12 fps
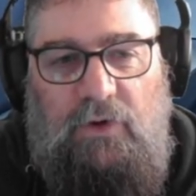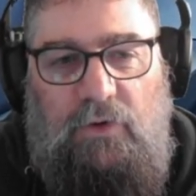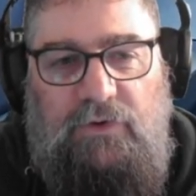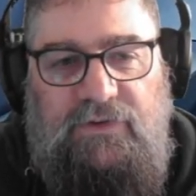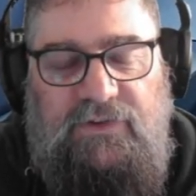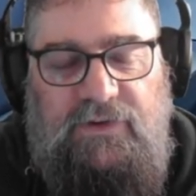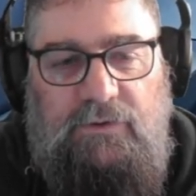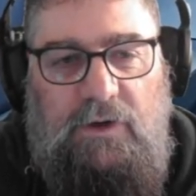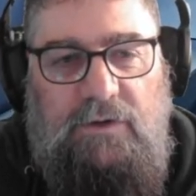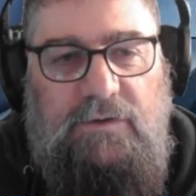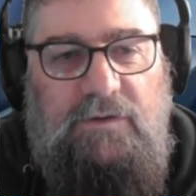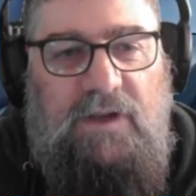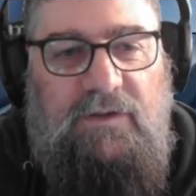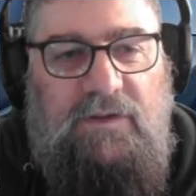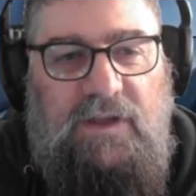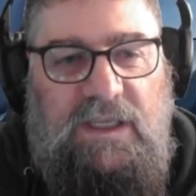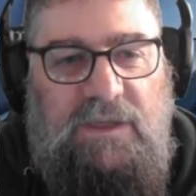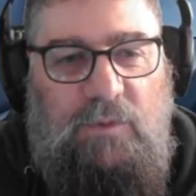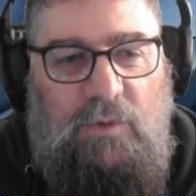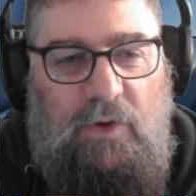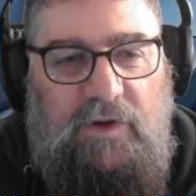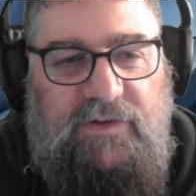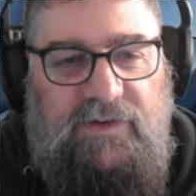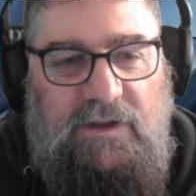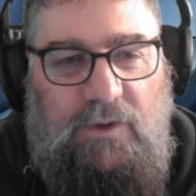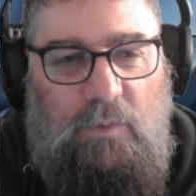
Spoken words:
gone to 0 and the equalizing,